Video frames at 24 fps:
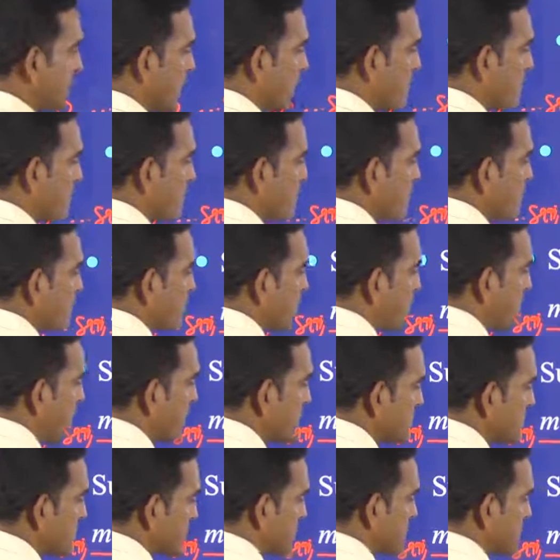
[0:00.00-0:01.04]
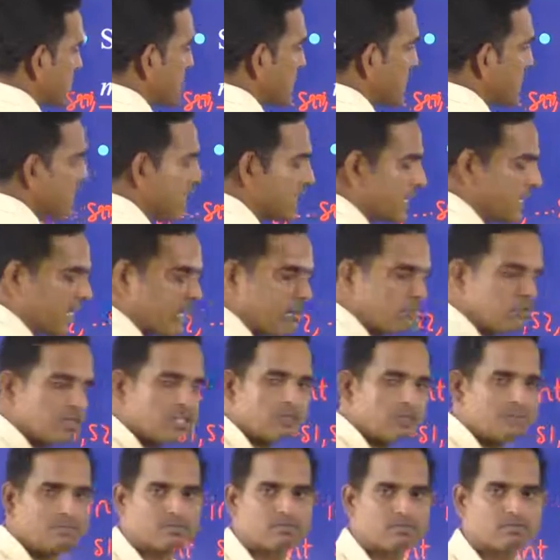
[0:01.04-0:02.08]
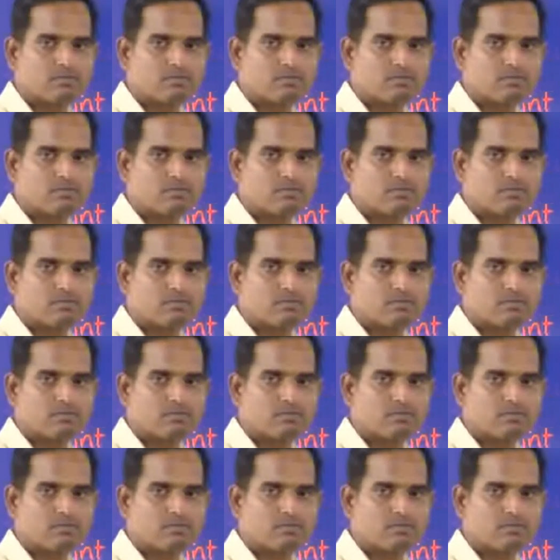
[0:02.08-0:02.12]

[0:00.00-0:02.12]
type or your basic data types